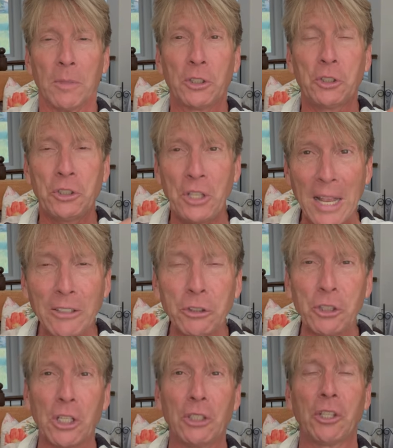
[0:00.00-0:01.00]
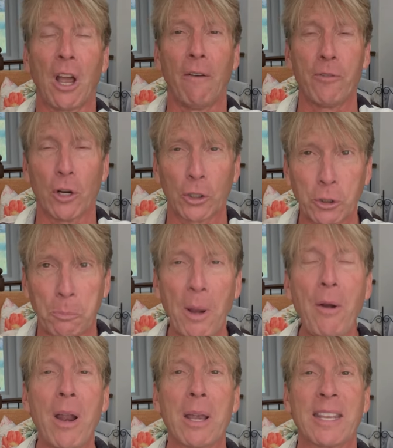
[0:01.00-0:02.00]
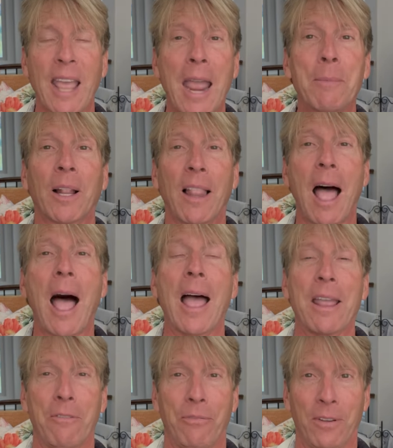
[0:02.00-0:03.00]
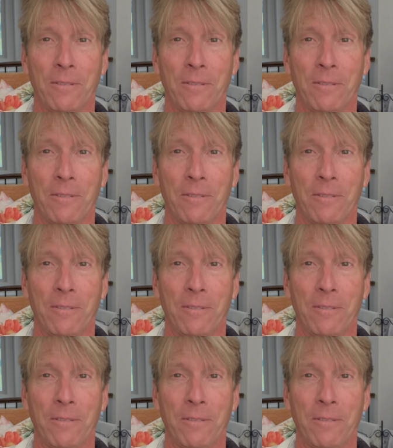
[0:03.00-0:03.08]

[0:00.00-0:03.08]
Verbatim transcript: senses of your spirit came alive.